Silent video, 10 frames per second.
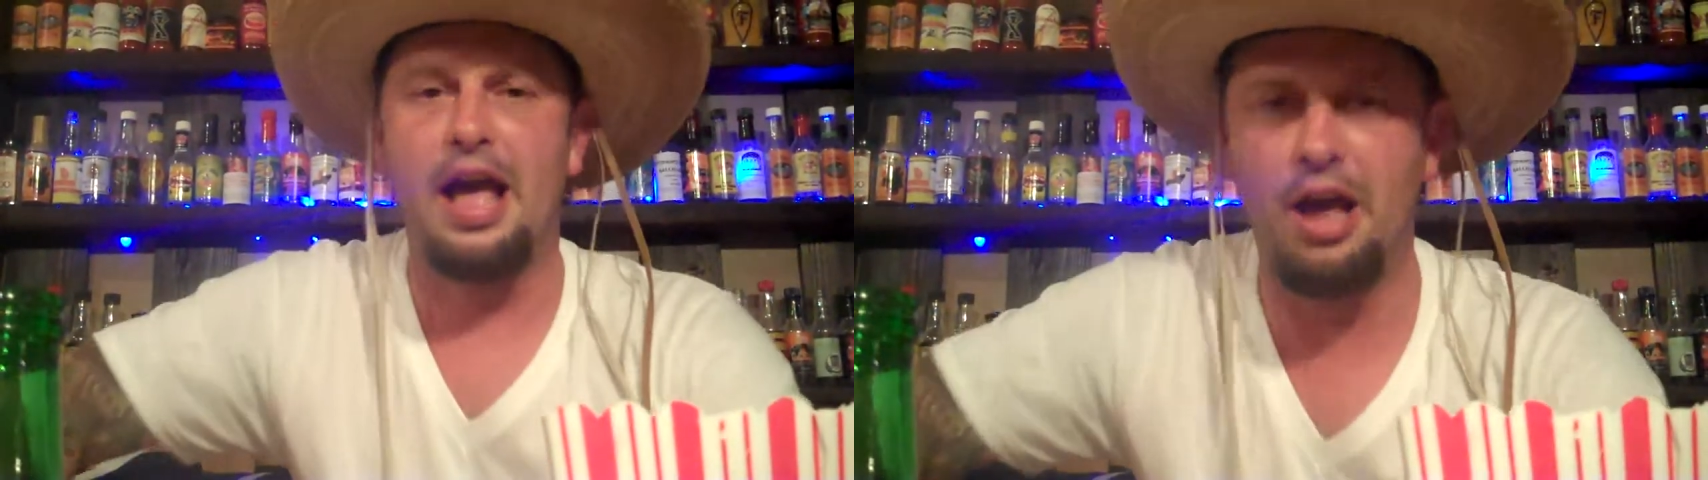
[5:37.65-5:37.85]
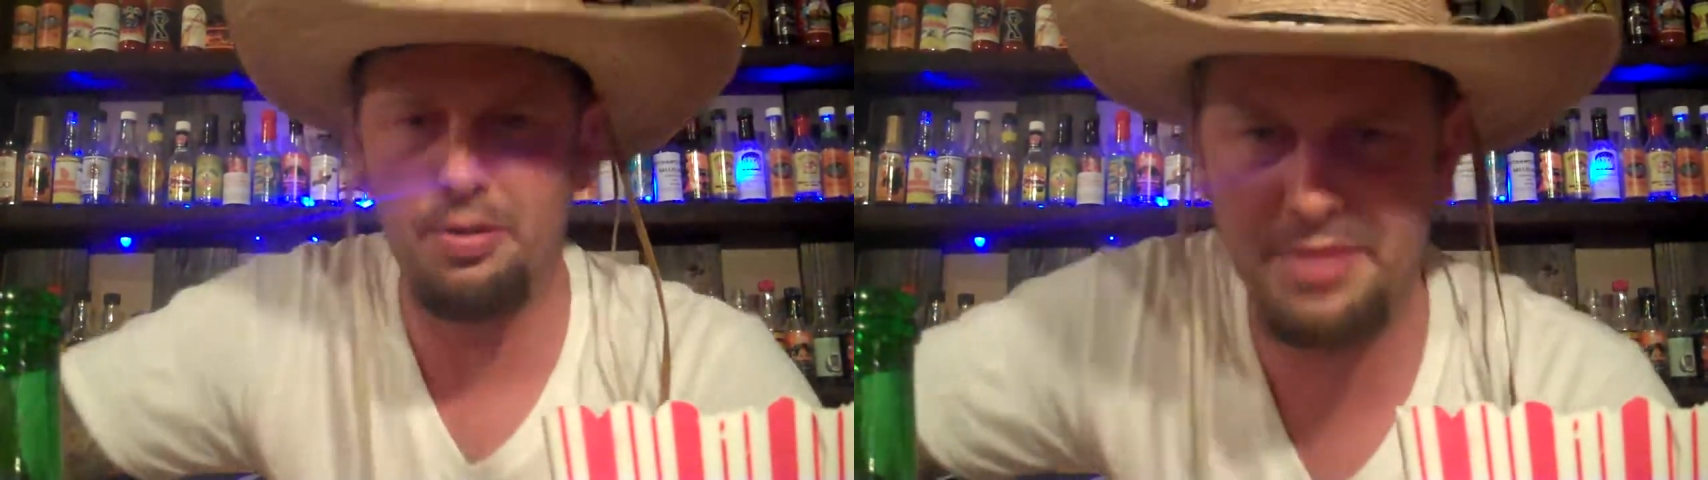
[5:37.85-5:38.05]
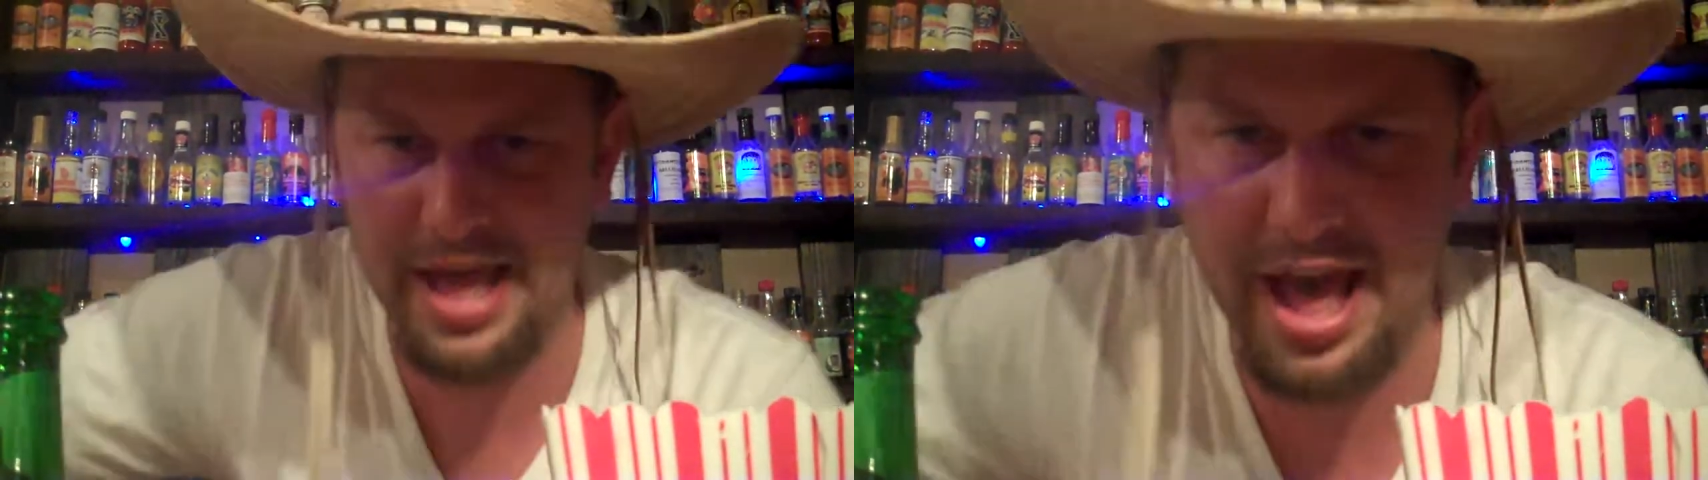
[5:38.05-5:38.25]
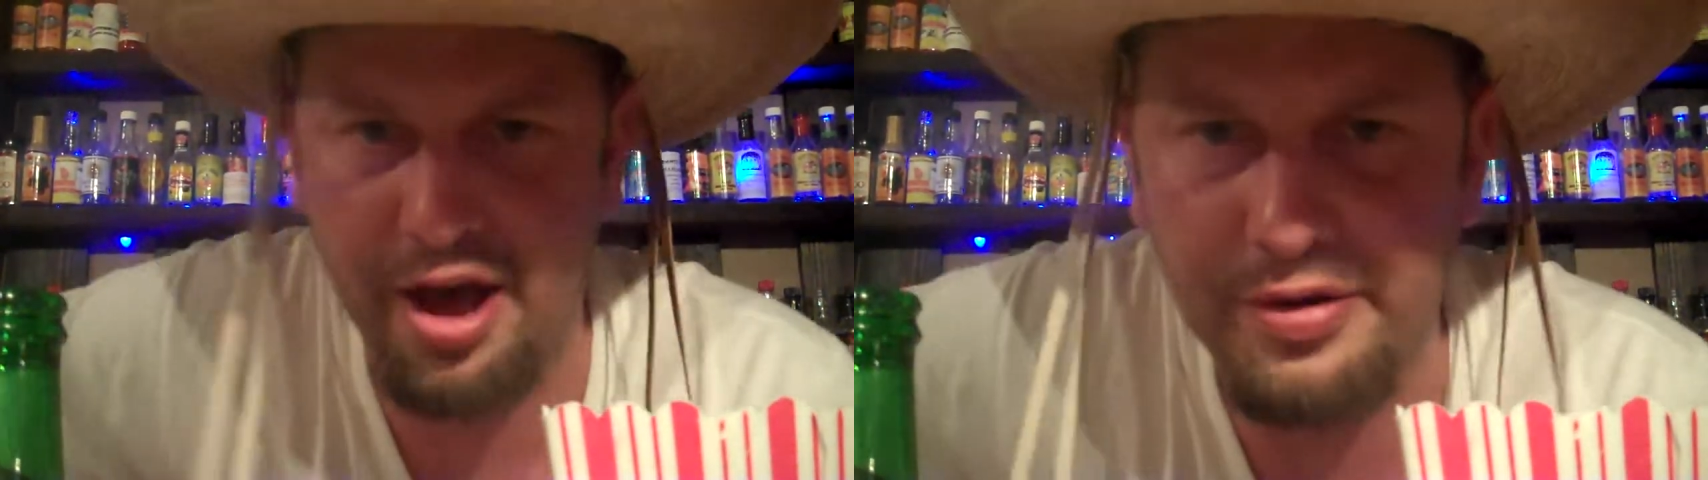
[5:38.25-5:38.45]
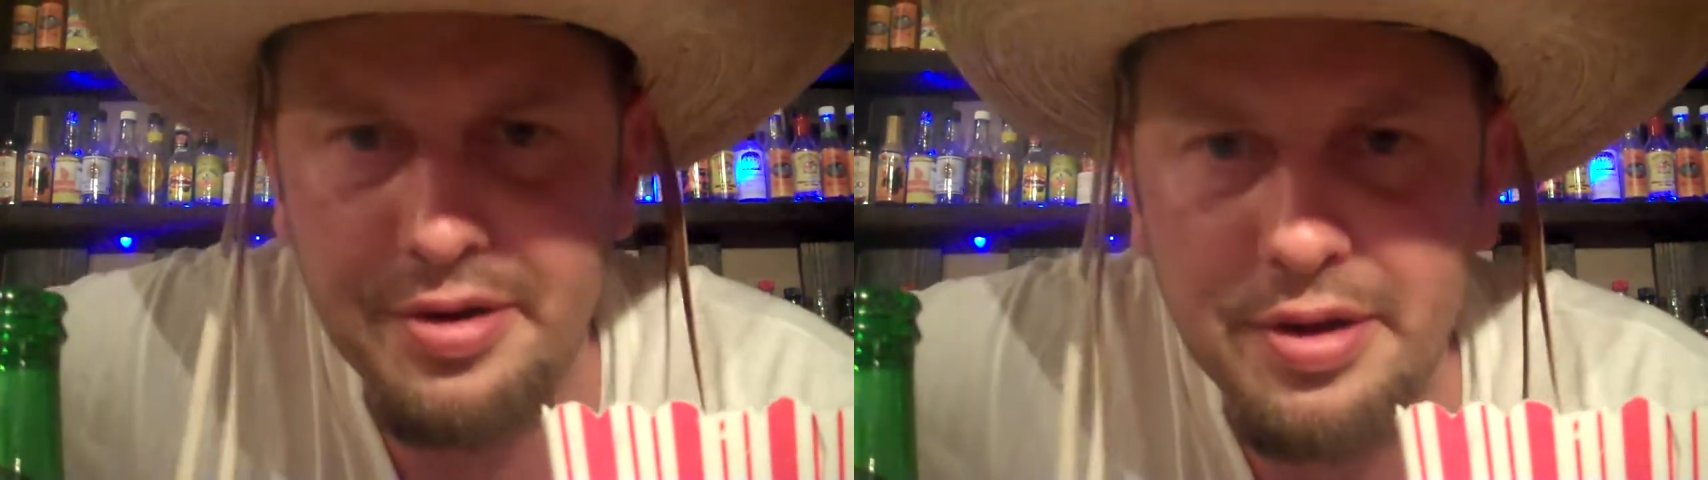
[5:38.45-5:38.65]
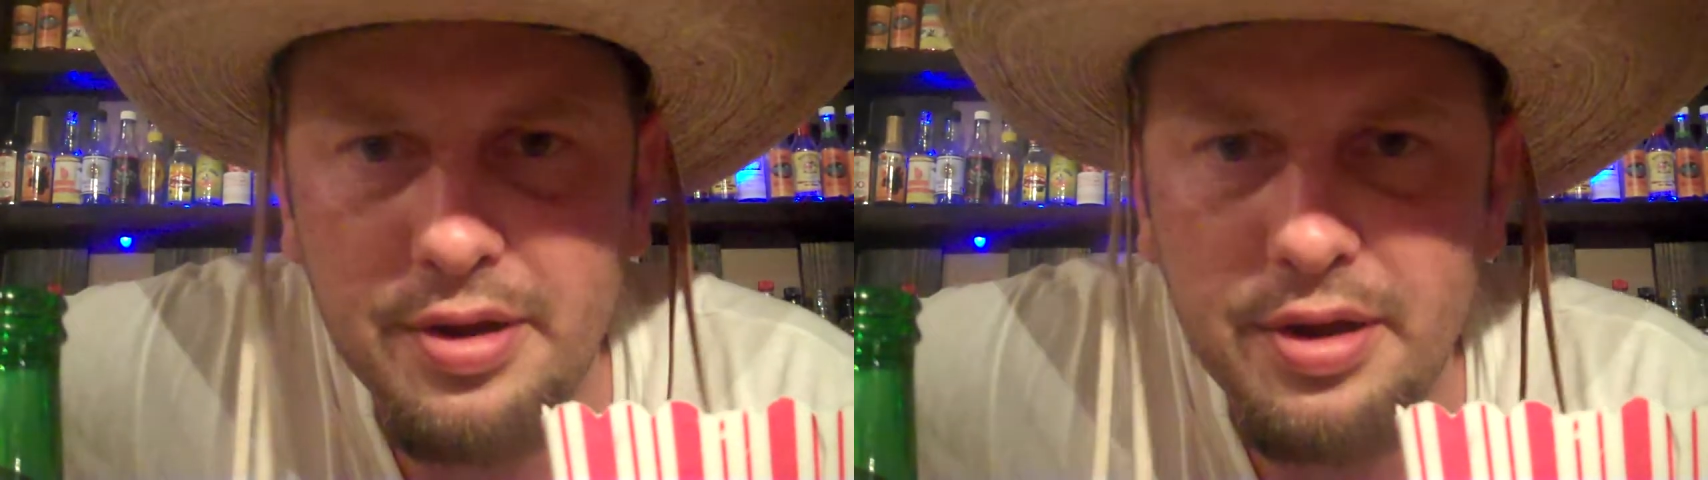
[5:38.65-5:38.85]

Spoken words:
Help me out.